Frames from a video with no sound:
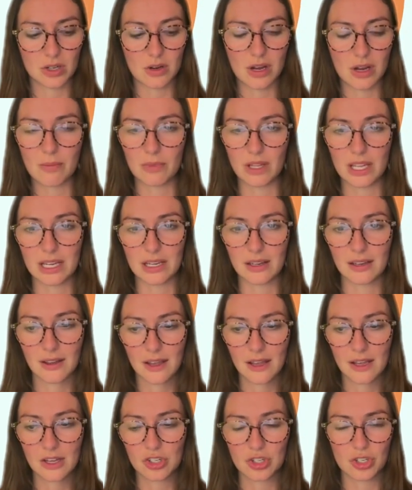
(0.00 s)
oh, I'm like
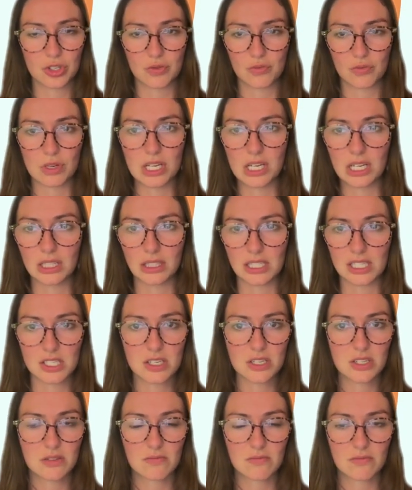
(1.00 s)
just reading
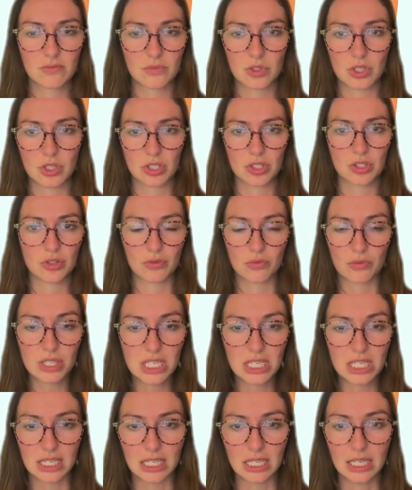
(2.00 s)
this just to
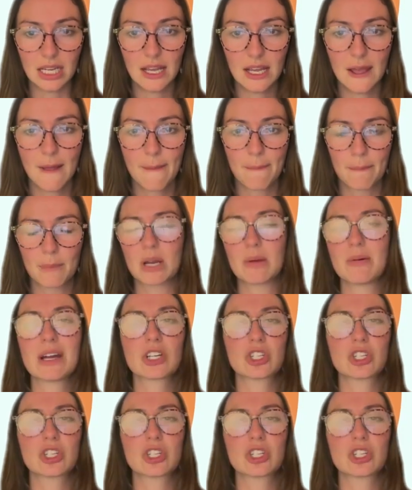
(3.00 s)
read it, but I'm